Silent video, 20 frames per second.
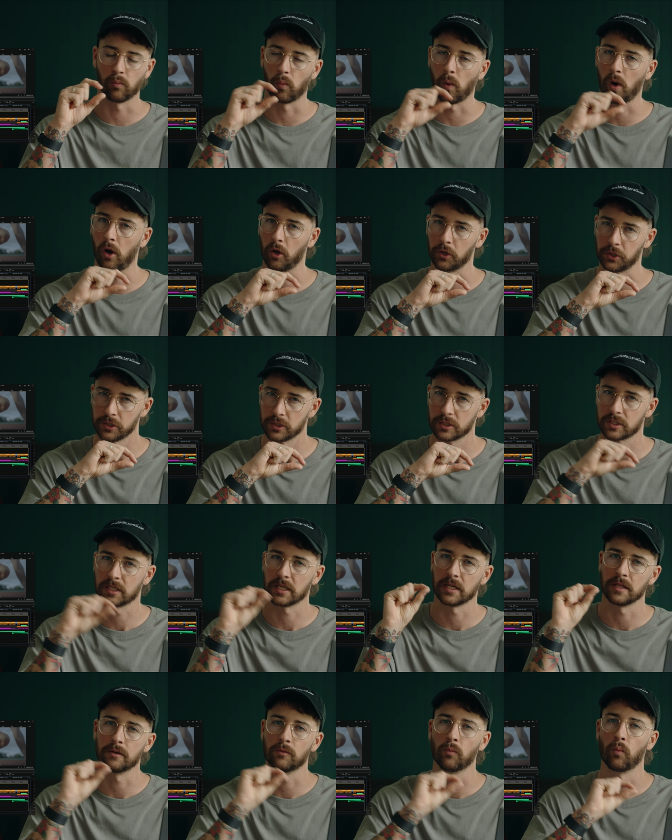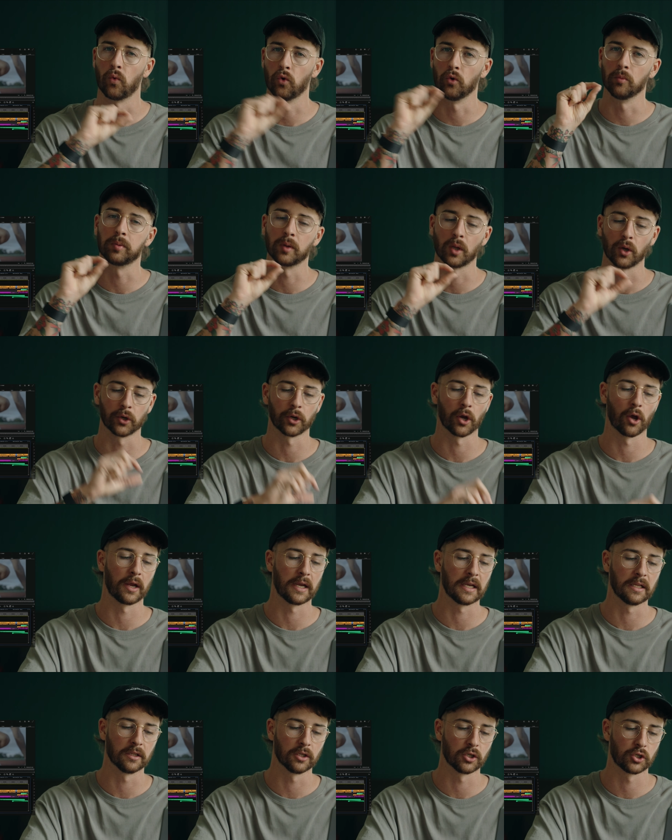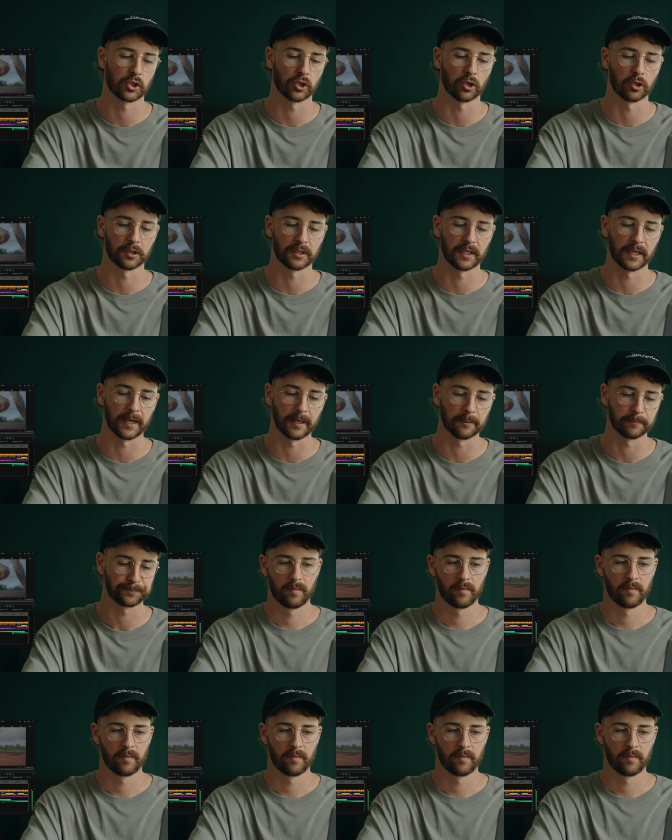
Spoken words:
while you see the Whoop logo in the shot there.